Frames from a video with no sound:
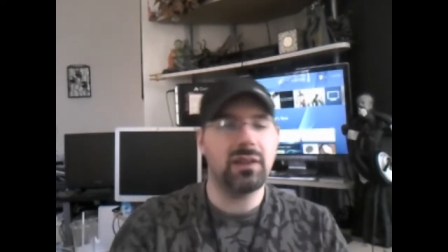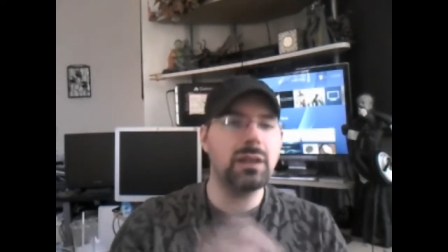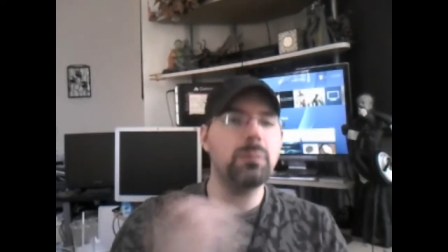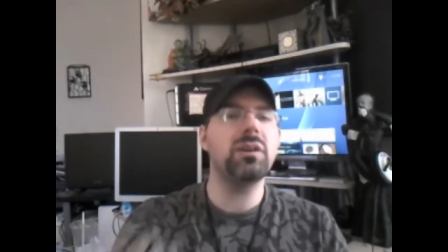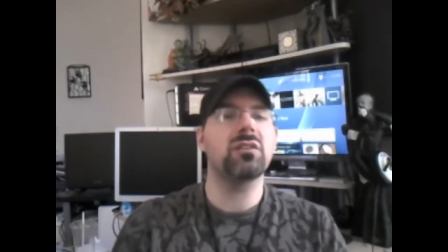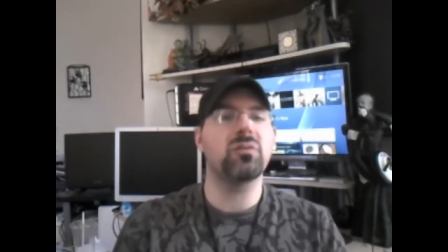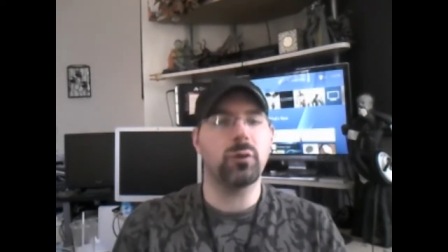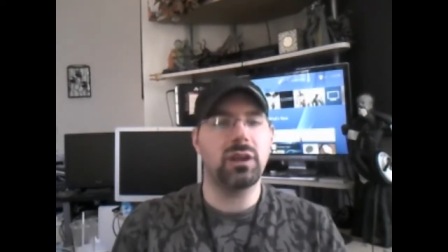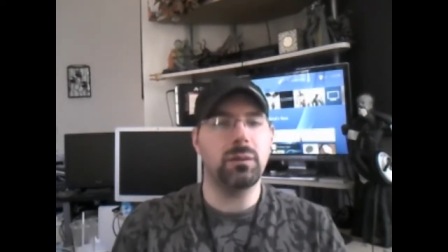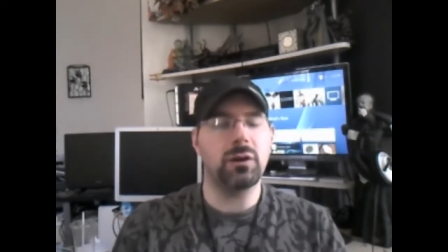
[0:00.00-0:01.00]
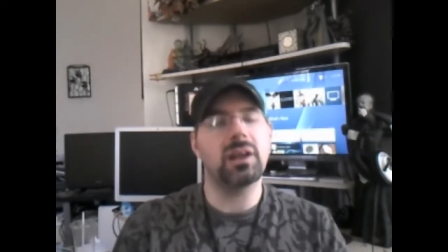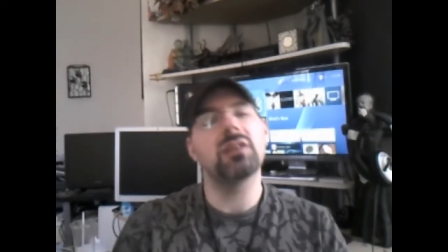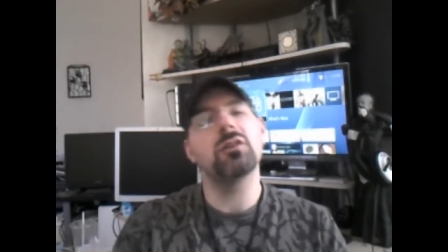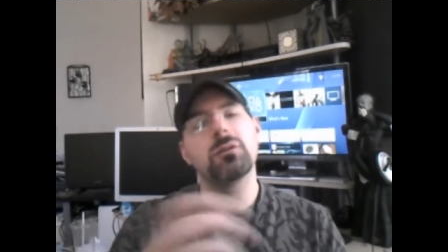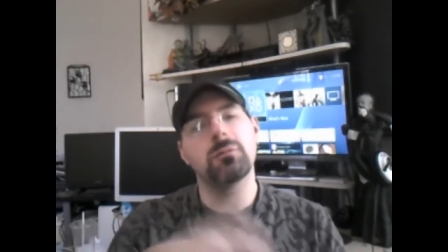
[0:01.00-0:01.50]
And then the PS4 came out, and I
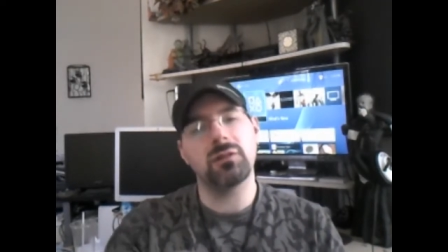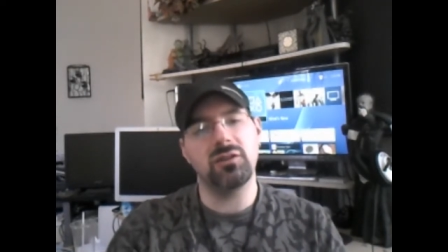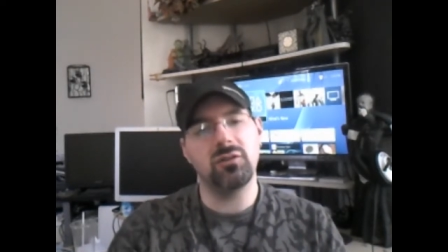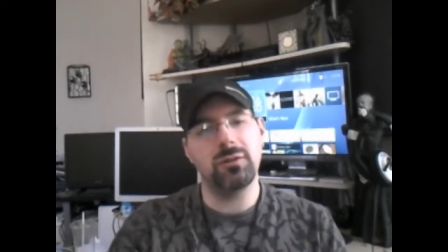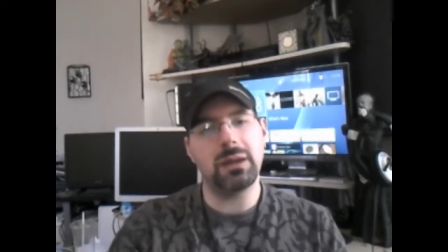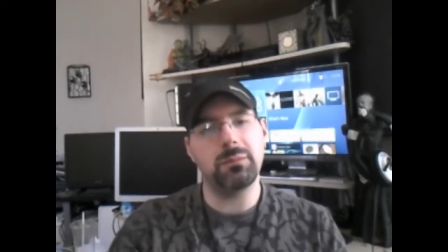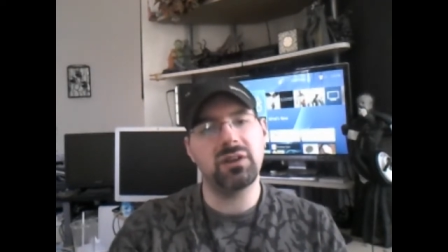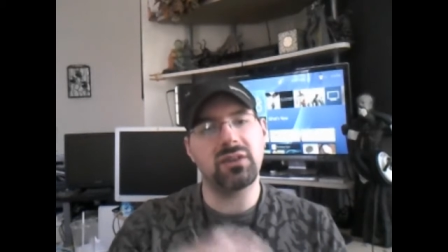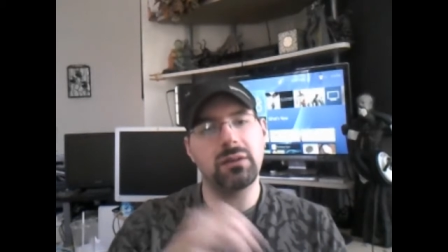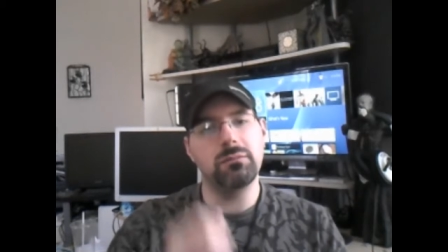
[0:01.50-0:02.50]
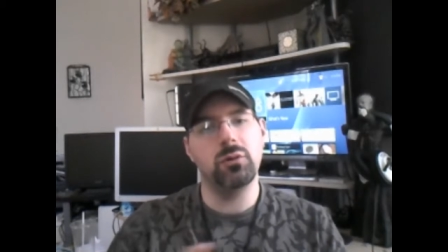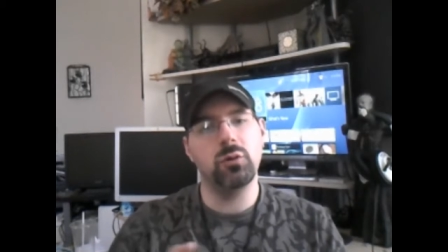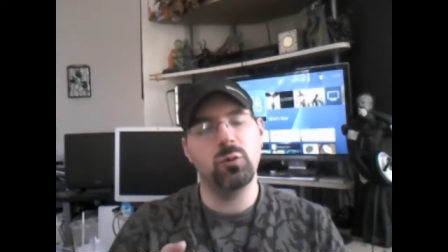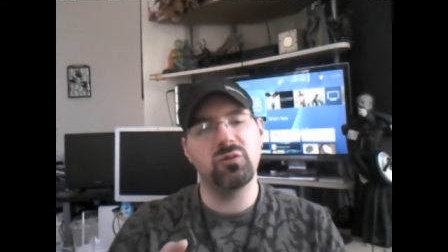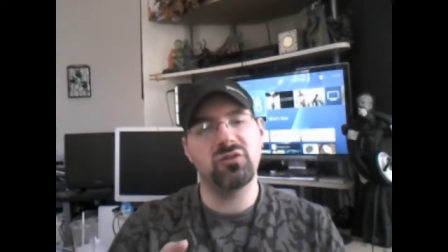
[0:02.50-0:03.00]
couldn't really do that because I
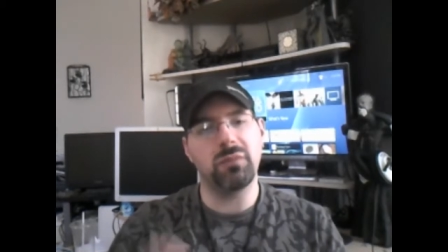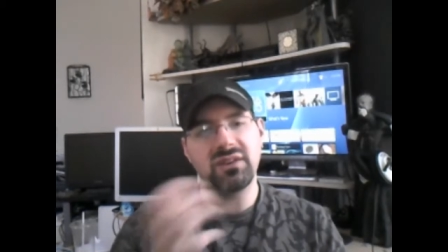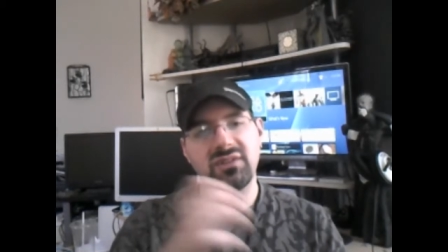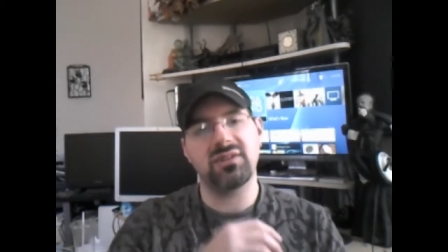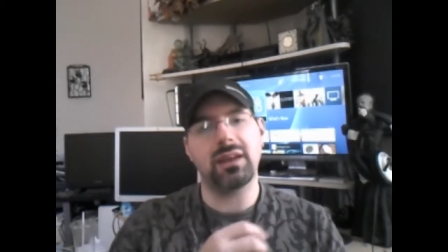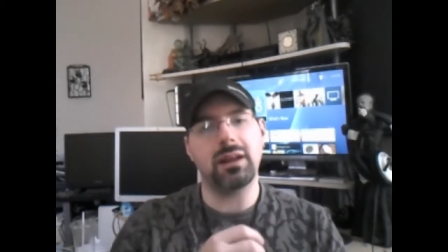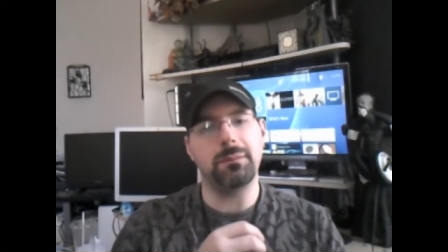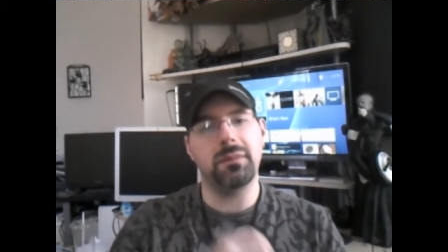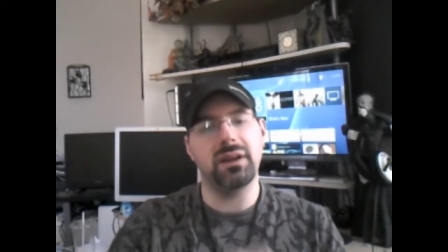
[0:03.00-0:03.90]
moved my setup.